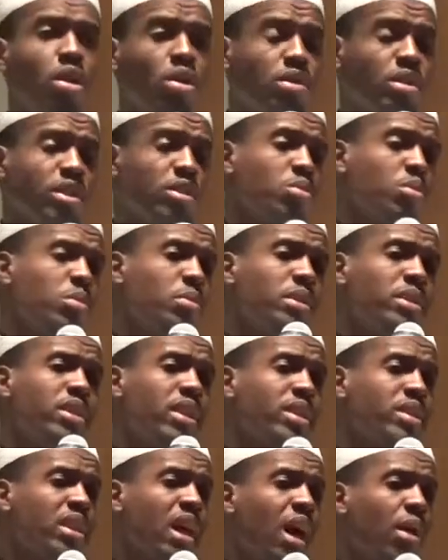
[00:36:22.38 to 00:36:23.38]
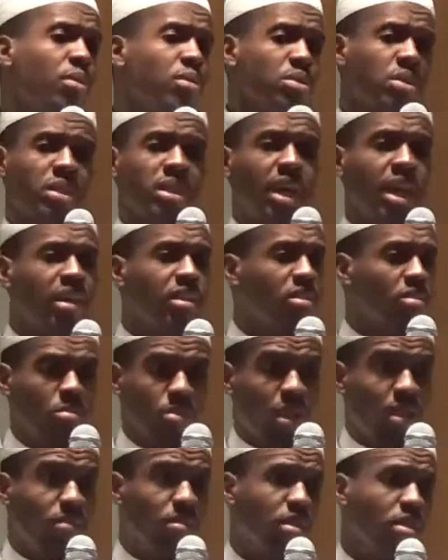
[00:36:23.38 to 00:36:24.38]
or sisters want to take showers, a guest,
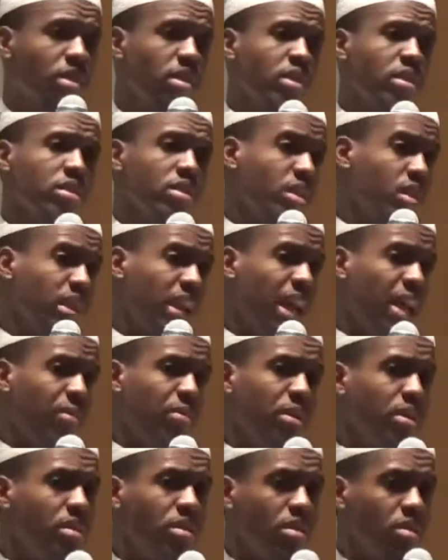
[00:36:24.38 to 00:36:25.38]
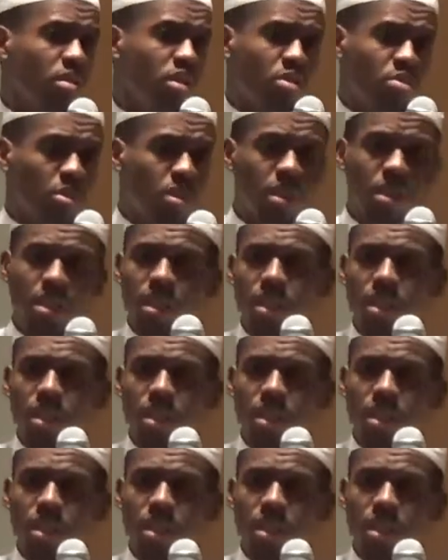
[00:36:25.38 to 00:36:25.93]
whatever. Something happens, you just want to